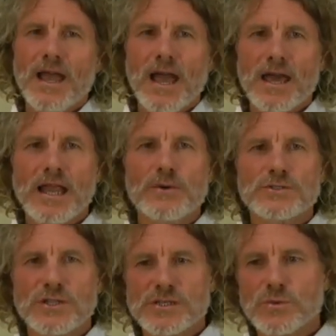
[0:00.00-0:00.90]
and I
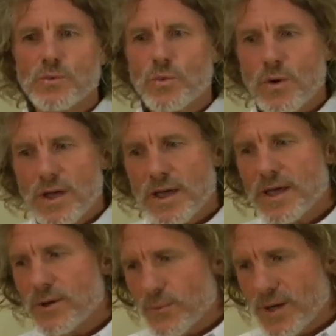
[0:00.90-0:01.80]
was looking
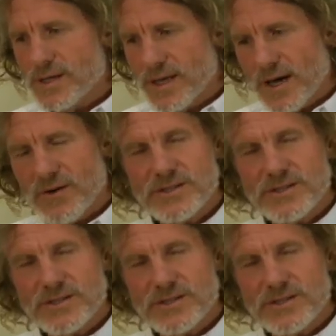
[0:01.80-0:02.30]
way, way down.